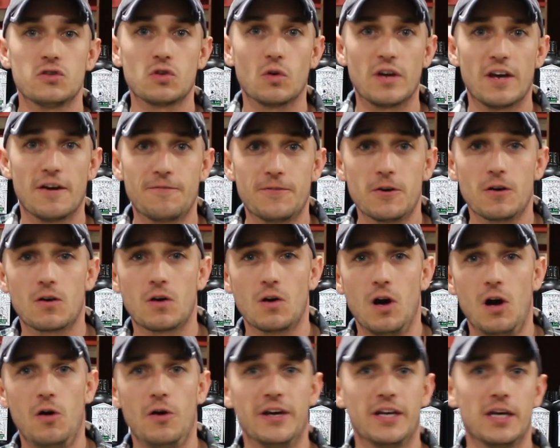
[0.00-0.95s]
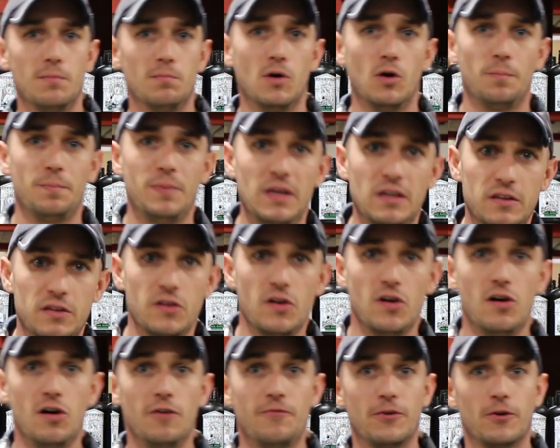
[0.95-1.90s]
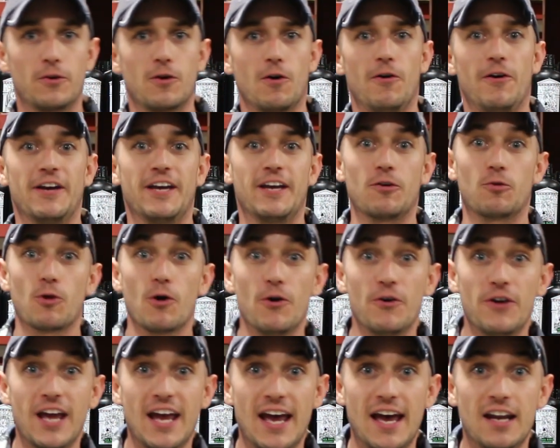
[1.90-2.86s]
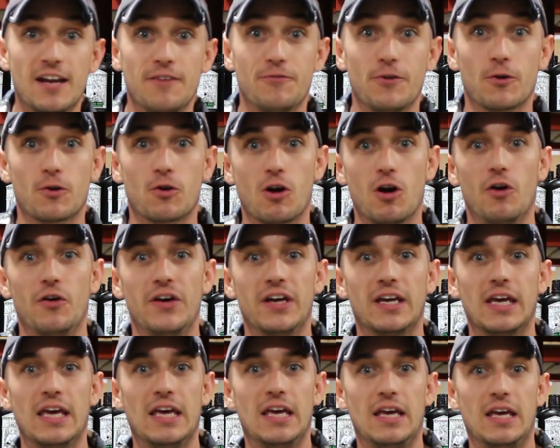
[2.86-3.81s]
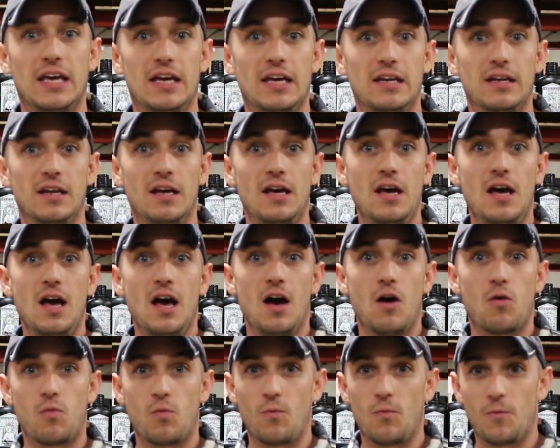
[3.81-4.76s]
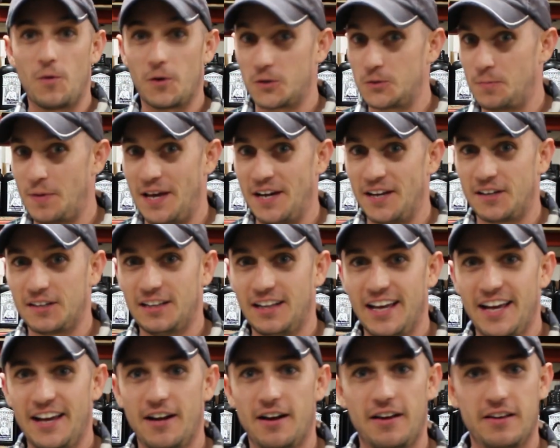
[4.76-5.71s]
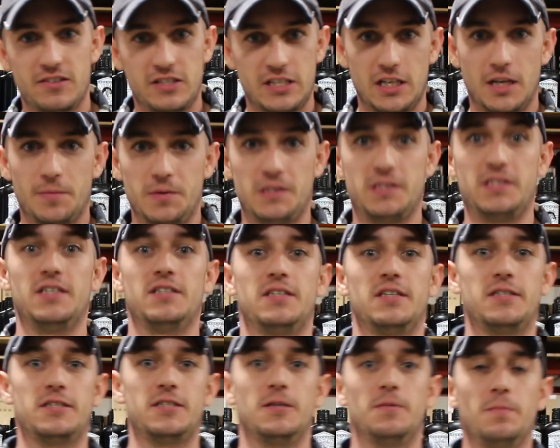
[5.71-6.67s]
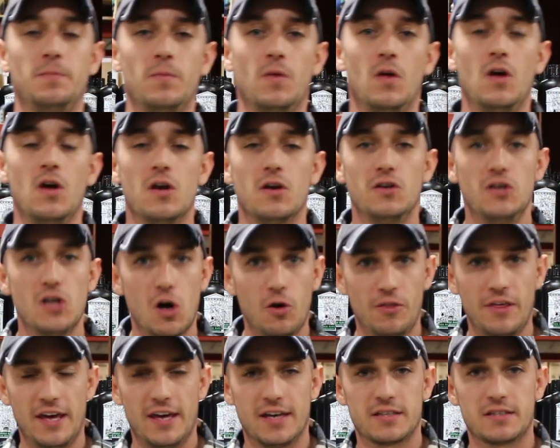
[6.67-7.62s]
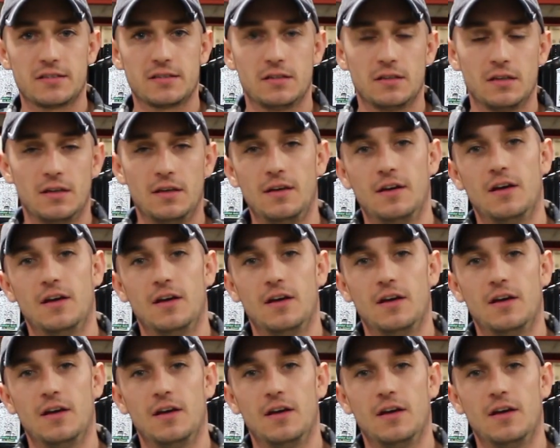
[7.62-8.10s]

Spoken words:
So if you're growing in Mopito, if you're growing in Grodan, if you're growing in expanded clay DWC system, know this.